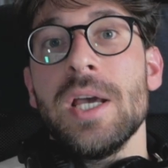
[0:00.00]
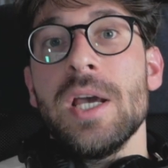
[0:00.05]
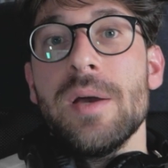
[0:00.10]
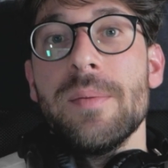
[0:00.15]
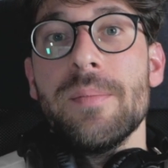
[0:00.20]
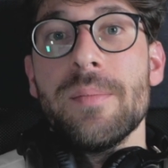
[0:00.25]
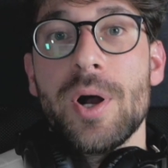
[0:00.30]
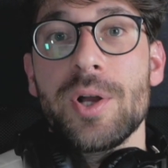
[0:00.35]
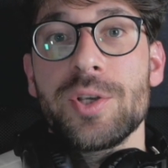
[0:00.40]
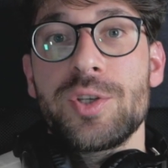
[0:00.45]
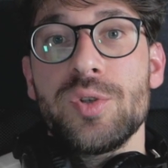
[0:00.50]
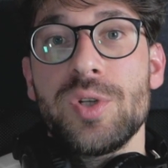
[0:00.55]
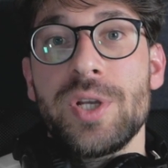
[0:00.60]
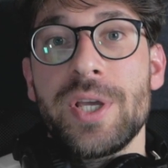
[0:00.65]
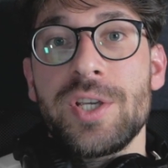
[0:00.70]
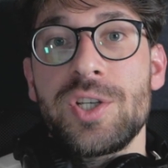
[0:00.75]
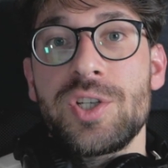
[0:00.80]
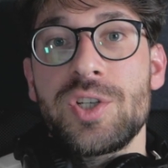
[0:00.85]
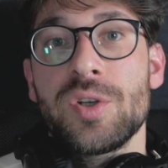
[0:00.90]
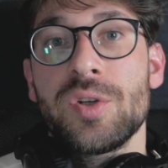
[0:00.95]

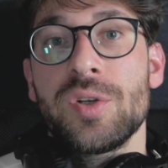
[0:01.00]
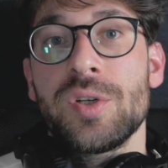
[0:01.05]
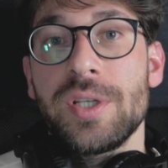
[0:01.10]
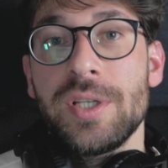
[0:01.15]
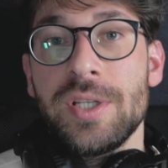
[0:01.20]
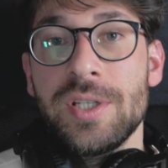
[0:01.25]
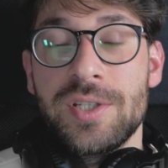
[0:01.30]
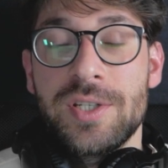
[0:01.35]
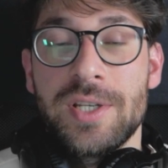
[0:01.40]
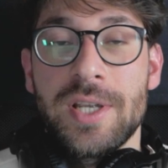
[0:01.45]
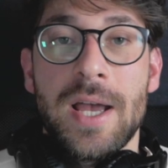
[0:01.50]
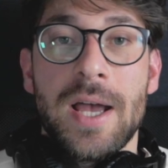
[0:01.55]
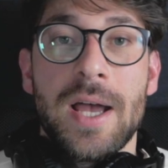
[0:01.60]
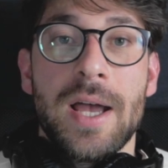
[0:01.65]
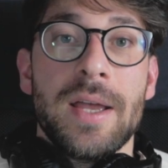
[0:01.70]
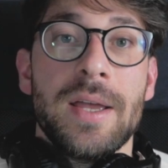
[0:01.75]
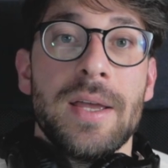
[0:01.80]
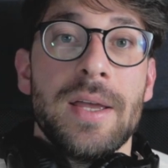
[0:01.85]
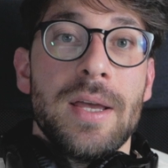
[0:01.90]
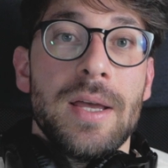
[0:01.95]
Modulation is
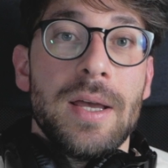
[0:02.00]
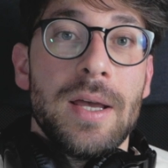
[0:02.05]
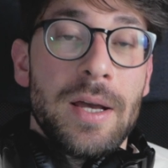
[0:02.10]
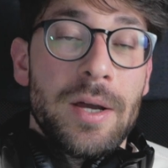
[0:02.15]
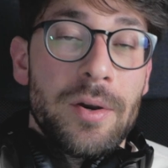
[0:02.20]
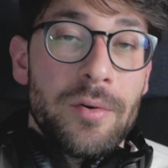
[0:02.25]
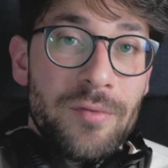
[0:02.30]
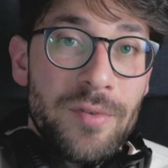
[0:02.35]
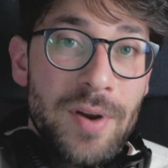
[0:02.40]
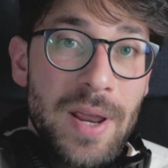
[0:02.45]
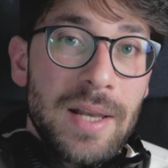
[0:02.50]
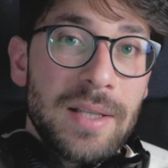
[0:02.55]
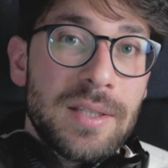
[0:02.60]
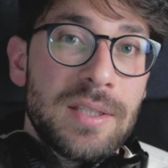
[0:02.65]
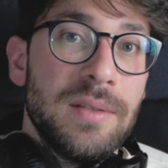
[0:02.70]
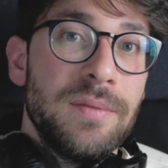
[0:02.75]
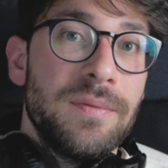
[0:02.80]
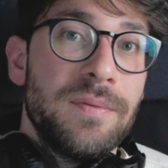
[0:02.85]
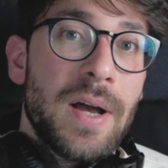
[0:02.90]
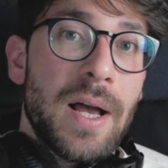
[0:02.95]
a
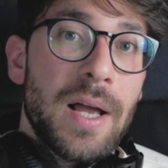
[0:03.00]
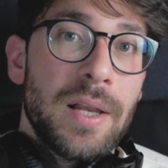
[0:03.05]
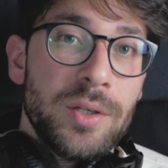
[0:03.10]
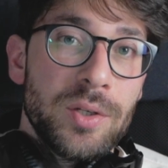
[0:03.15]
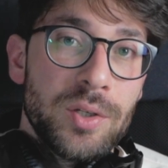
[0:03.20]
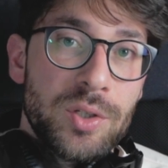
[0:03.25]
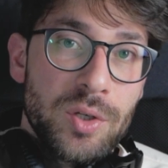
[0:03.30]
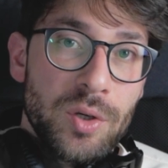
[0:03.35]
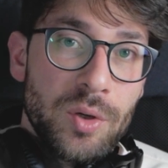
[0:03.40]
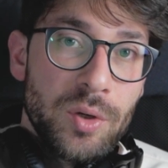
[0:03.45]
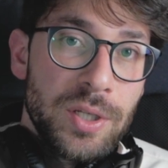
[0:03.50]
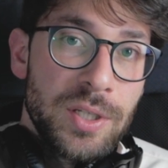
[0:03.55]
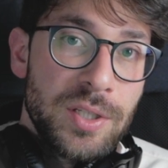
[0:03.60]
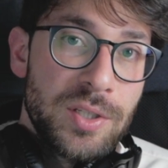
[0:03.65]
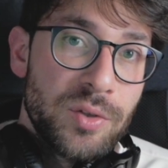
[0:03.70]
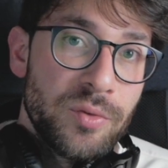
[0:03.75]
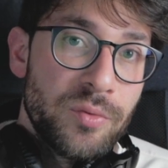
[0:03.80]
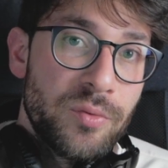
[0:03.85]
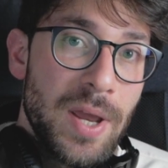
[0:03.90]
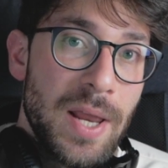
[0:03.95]
relative value, so
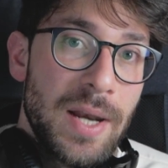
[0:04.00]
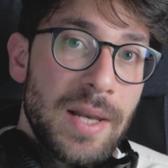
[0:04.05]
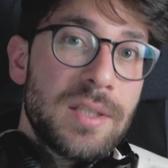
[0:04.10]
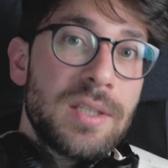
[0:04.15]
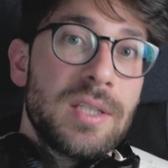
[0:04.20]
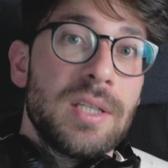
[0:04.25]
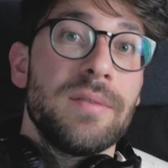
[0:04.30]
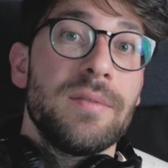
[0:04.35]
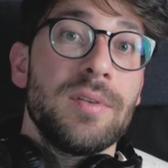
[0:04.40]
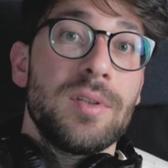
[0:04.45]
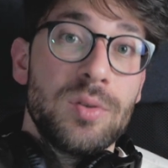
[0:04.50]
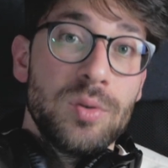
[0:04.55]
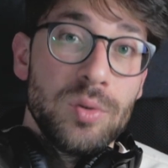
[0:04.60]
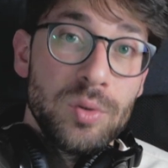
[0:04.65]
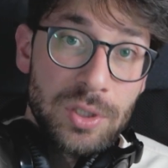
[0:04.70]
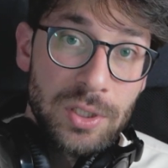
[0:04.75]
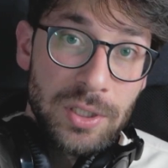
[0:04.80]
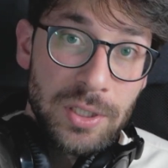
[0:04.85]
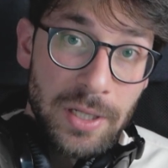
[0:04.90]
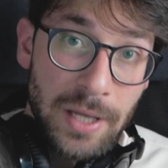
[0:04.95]
it's relative to
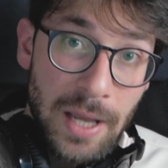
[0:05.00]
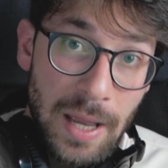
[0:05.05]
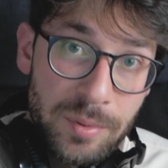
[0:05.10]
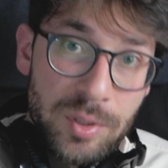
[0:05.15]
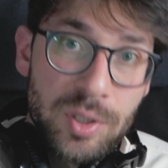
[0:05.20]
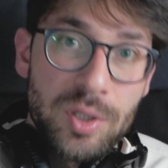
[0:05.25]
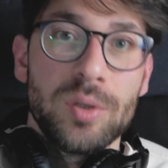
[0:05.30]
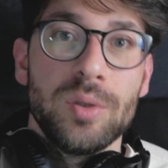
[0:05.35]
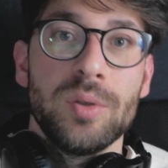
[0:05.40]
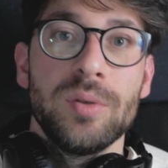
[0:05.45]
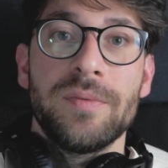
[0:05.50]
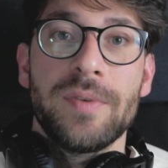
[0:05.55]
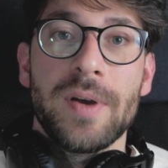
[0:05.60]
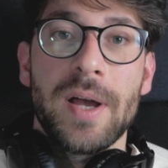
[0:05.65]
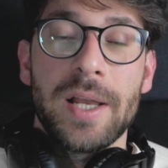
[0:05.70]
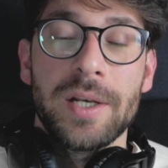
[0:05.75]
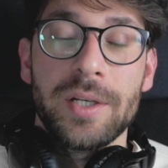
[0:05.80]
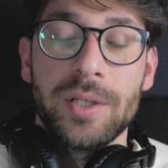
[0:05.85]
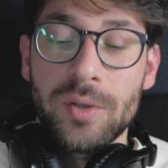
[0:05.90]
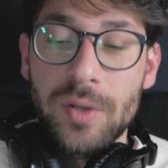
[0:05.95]
the absolute
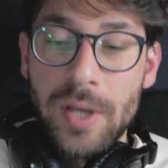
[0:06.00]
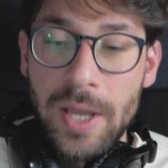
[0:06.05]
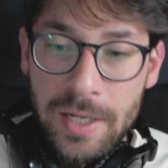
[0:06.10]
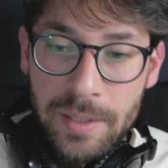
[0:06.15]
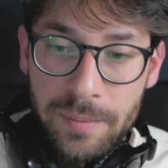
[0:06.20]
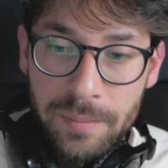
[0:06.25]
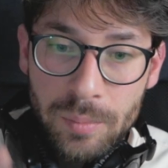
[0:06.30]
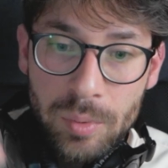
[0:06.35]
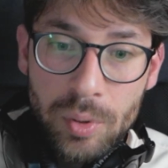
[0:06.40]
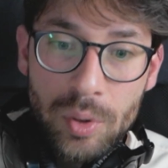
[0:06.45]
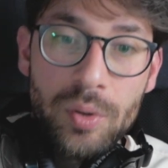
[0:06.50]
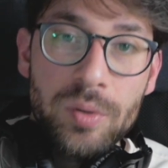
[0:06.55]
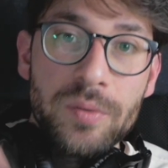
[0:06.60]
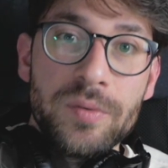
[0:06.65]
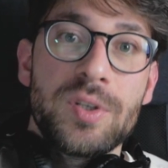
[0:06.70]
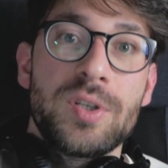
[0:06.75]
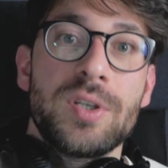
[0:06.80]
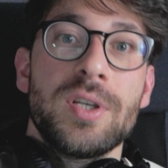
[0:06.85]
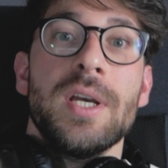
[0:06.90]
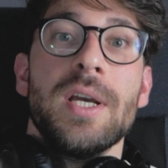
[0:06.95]
value, and it
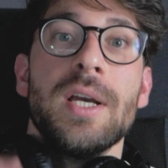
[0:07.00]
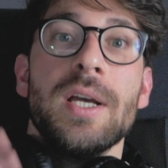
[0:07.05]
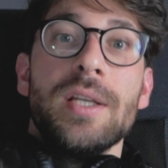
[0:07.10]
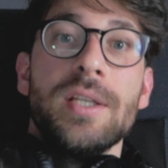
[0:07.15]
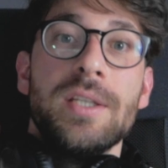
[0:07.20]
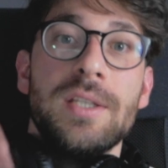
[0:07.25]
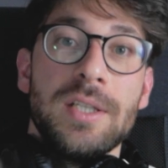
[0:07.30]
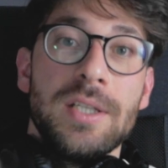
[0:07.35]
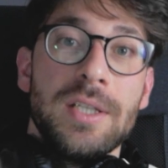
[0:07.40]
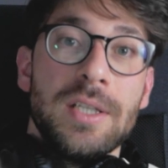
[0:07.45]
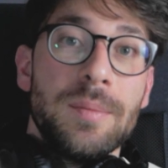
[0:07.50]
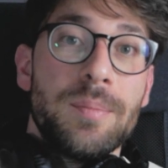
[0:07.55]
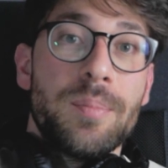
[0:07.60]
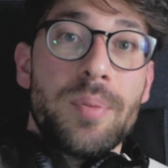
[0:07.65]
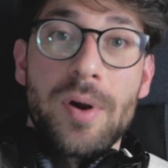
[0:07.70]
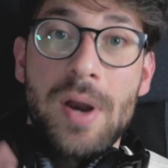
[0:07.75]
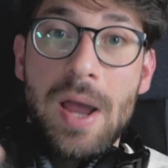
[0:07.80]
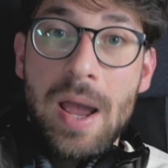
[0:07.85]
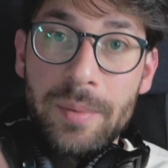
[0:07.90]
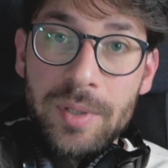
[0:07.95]
moves the
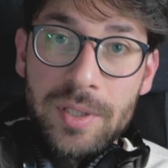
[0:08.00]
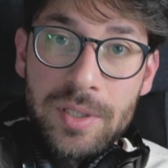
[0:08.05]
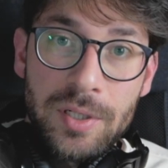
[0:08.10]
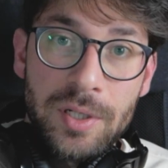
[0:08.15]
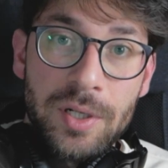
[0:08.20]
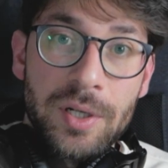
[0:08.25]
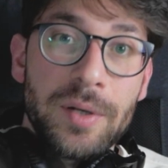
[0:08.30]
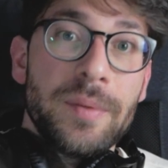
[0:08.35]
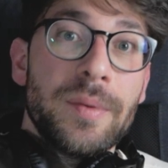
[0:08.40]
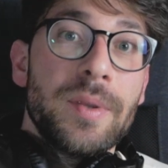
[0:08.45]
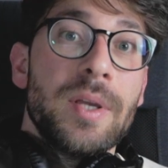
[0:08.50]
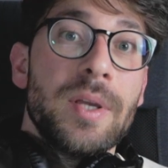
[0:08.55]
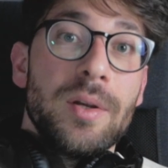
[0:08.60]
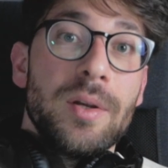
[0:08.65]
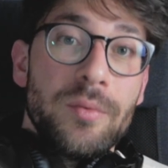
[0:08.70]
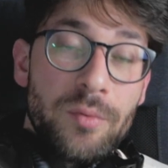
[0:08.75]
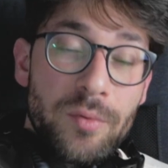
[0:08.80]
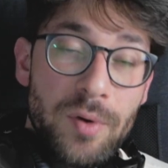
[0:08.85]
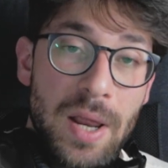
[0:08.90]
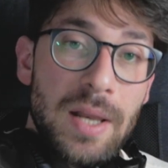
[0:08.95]
parameter
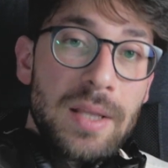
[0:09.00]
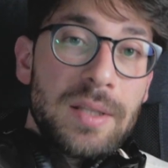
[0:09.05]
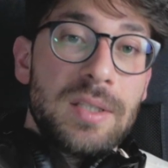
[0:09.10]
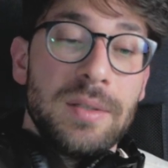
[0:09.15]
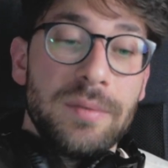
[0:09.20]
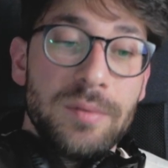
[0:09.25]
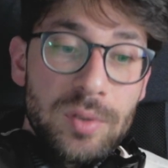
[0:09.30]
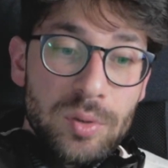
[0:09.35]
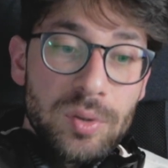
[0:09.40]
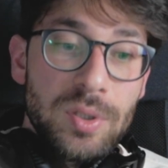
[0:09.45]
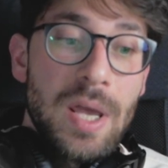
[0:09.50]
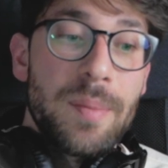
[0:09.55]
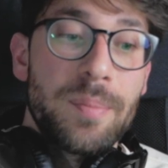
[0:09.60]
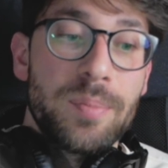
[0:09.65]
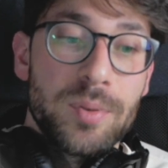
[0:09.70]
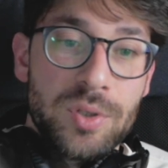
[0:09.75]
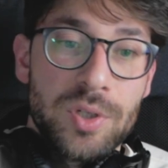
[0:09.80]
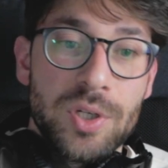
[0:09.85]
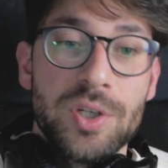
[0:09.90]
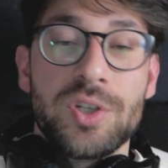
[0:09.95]
relative to that
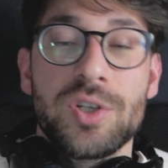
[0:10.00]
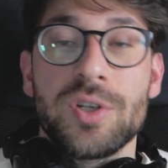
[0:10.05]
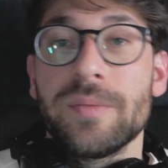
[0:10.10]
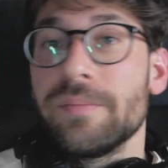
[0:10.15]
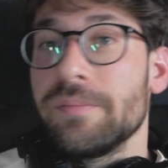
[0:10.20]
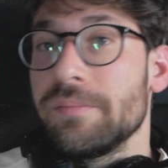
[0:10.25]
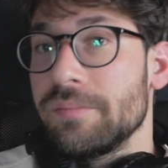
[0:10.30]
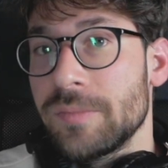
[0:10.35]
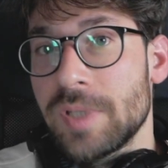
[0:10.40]
position.